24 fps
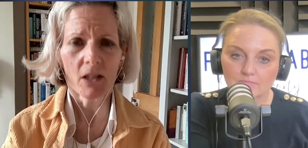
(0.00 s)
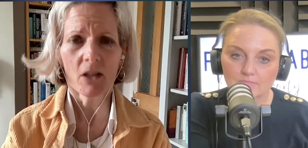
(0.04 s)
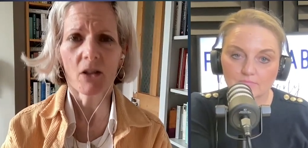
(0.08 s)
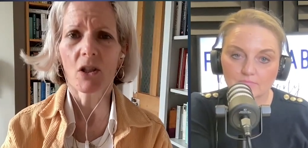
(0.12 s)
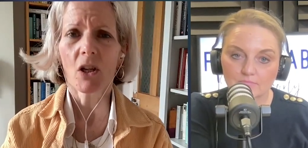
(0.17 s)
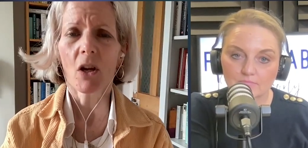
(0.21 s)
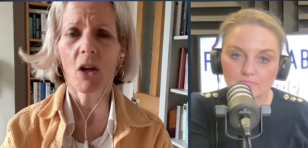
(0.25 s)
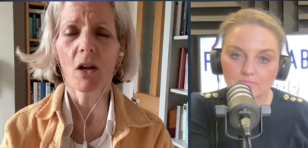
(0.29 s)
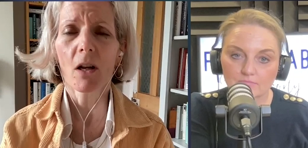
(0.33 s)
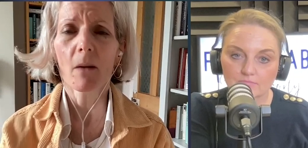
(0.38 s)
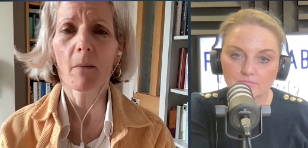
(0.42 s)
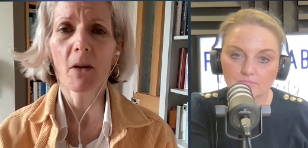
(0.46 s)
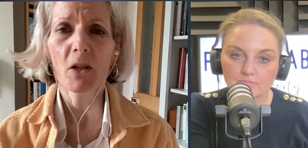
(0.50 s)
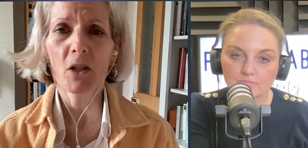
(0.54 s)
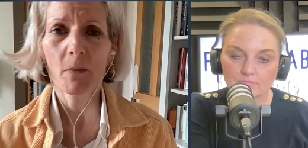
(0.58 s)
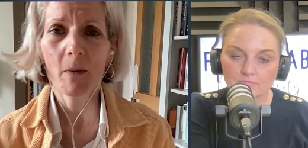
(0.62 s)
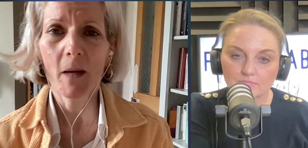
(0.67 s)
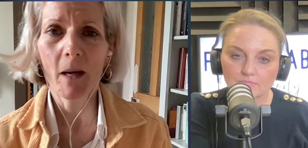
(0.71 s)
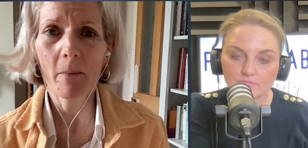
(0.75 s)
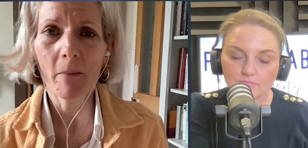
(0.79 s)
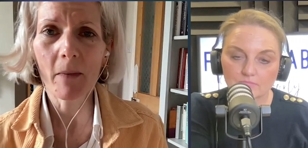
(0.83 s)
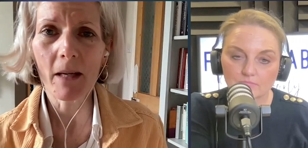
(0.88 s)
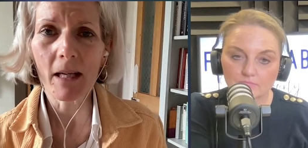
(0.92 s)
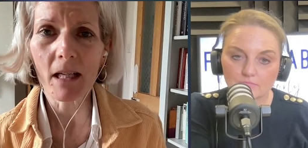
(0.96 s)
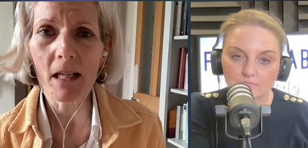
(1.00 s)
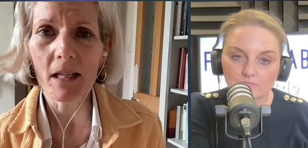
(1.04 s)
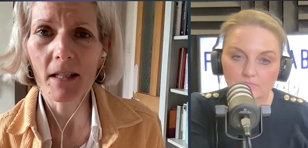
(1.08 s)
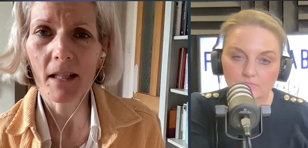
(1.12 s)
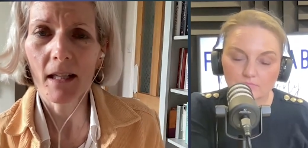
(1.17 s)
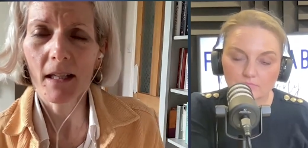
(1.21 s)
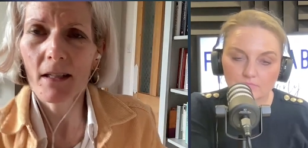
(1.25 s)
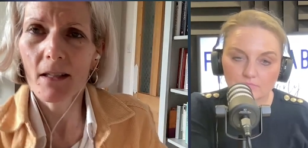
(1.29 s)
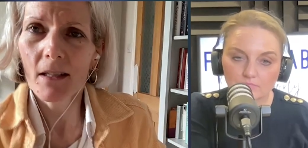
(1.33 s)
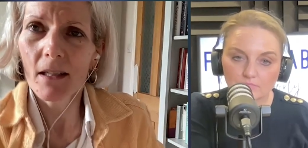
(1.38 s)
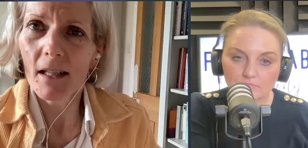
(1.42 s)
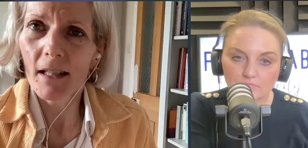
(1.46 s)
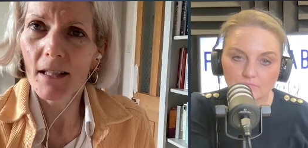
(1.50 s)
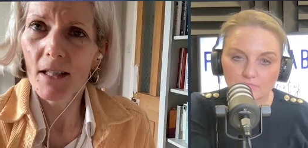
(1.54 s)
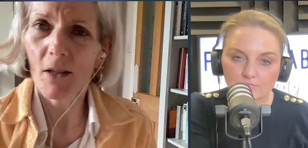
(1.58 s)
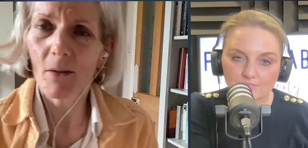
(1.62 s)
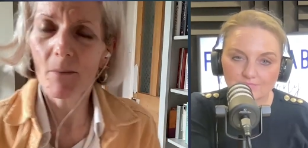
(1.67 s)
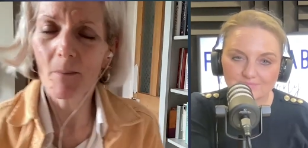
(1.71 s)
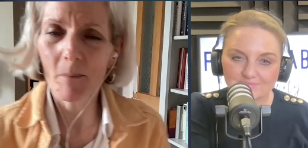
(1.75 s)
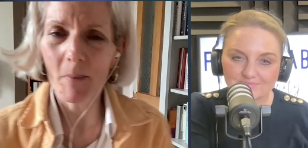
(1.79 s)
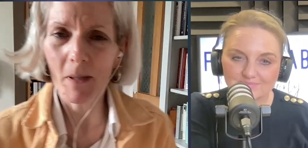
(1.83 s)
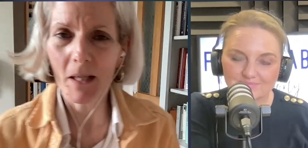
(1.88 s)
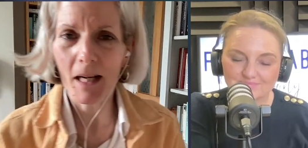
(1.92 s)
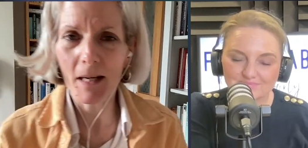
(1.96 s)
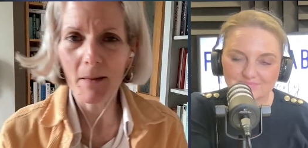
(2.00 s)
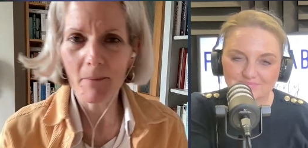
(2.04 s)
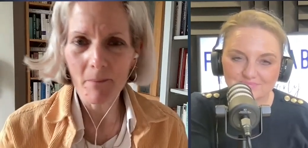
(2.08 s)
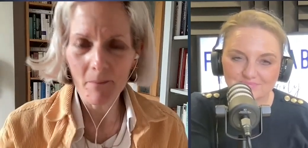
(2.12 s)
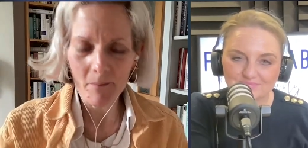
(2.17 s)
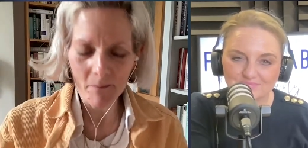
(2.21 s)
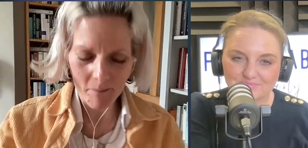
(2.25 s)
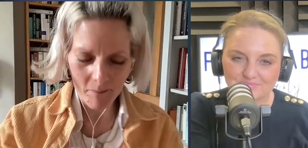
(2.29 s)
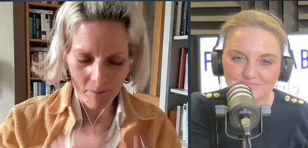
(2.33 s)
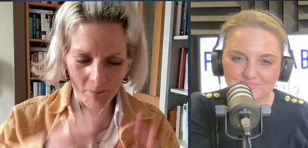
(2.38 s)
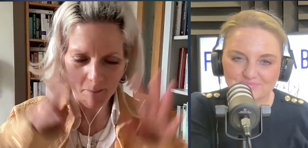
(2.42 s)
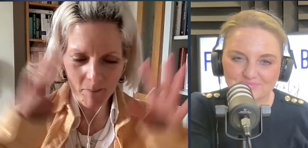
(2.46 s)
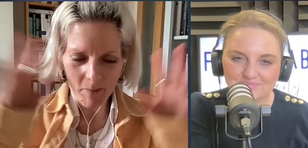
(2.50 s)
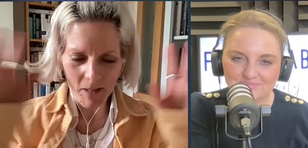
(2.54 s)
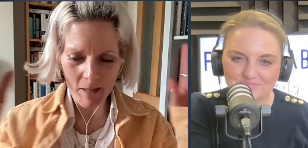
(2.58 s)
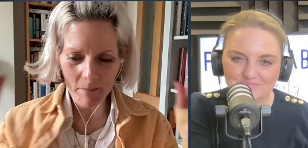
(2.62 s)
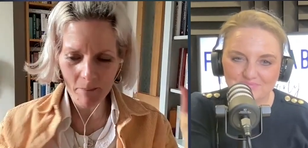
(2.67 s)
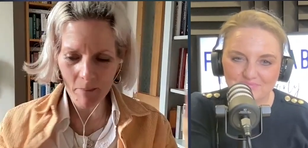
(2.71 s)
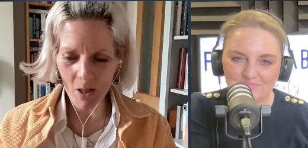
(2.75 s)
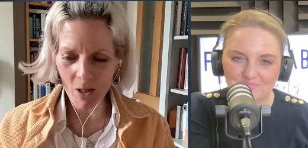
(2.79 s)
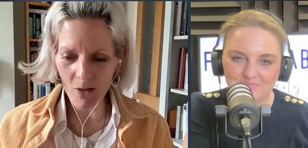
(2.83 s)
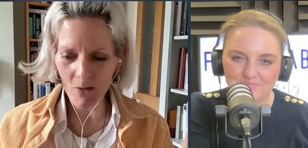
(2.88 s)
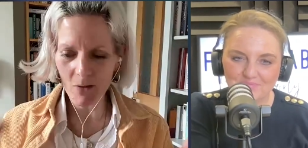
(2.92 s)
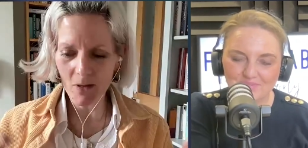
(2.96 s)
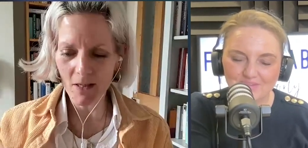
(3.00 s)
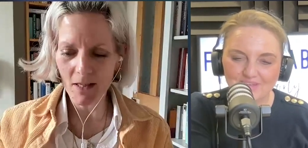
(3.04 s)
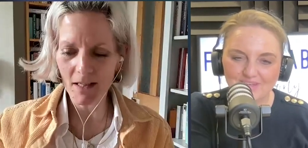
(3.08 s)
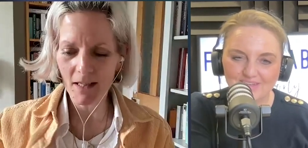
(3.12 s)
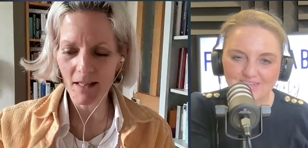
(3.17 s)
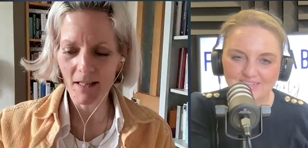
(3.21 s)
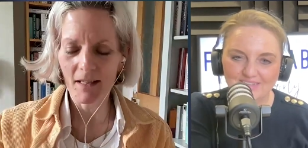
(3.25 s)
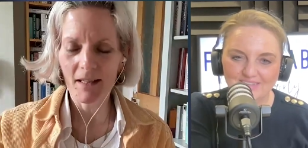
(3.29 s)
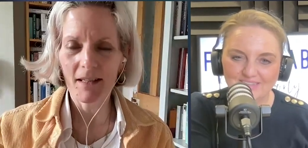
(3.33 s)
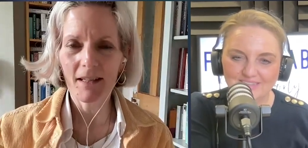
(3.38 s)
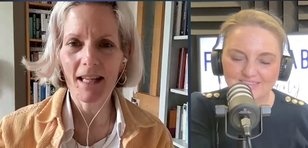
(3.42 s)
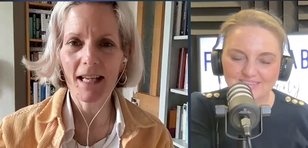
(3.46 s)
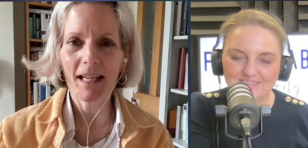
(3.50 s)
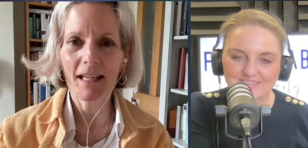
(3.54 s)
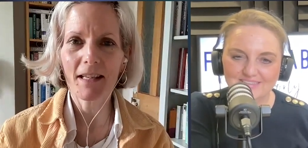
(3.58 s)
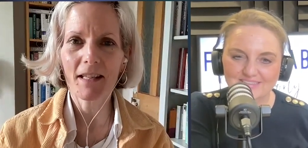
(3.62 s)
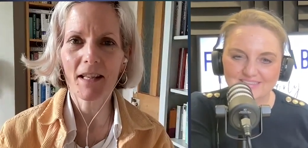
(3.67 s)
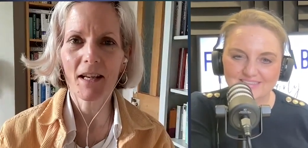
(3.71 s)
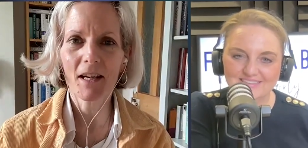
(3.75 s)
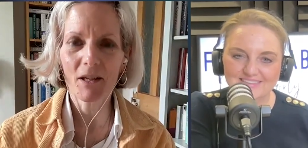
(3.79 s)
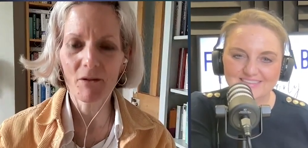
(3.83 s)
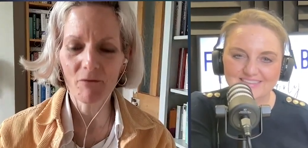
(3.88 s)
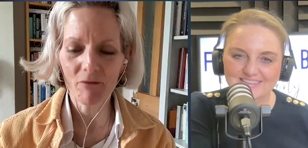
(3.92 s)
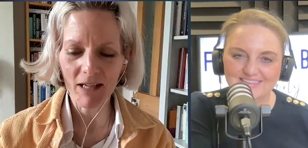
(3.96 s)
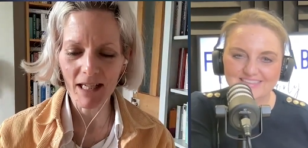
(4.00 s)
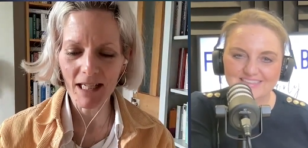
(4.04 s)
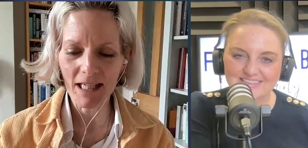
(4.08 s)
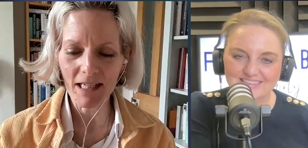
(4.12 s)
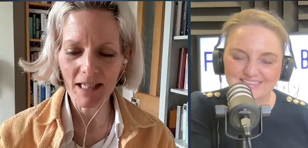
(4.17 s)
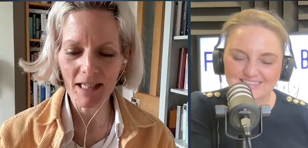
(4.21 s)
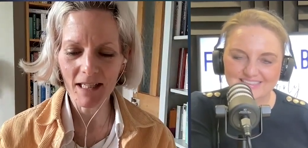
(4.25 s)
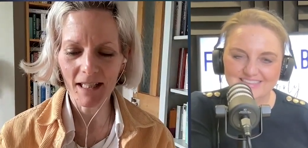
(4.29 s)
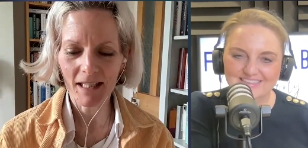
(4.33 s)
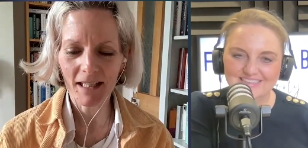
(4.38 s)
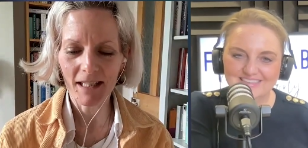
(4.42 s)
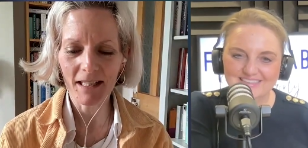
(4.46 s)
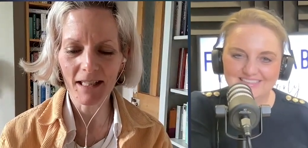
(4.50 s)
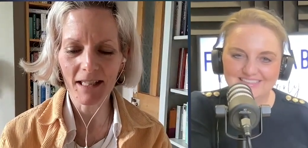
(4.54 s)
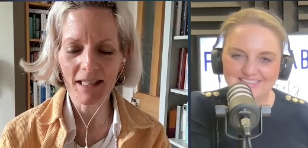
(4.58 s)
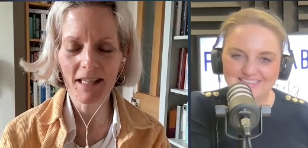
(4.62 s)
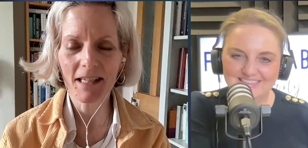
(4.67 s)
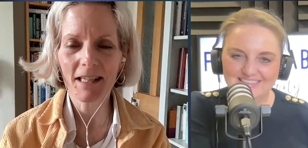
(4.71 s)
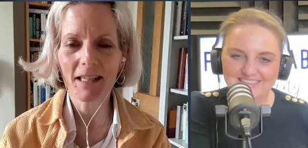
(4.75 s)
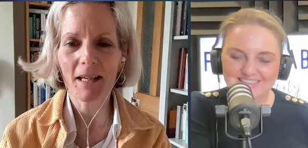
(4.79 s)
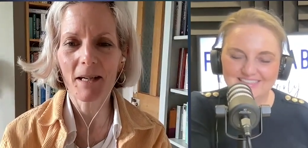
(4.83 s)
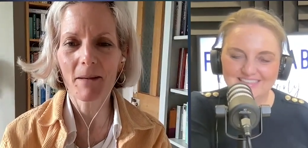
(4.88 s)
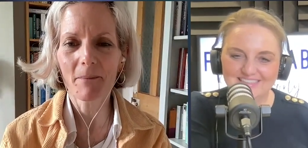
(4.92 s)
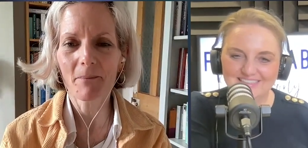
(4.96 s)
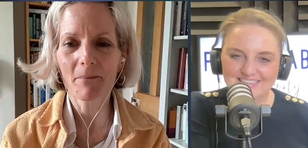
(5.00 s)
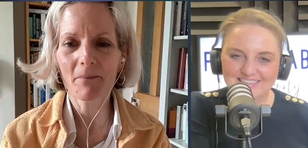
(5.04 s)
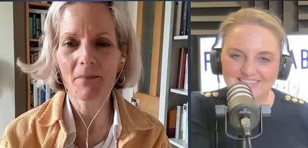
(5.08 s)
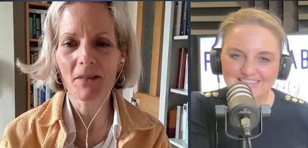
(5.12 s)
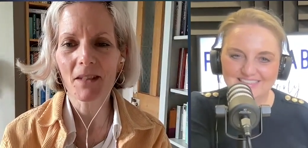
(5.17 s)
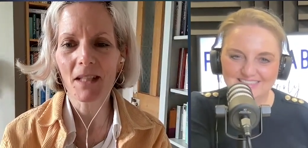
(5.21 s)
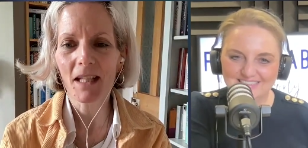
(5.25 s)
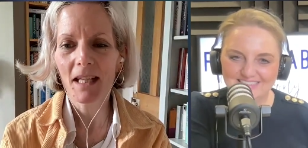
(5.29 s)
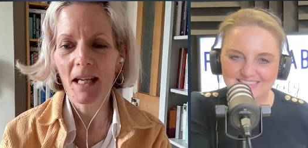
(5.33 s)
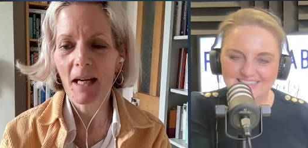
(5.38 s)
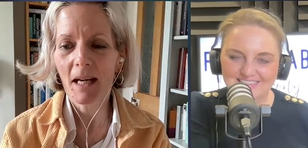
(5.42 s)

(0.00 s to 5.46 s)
Speaker 1: you don't know much about me because I, I don't, but I I post things that I read, and um,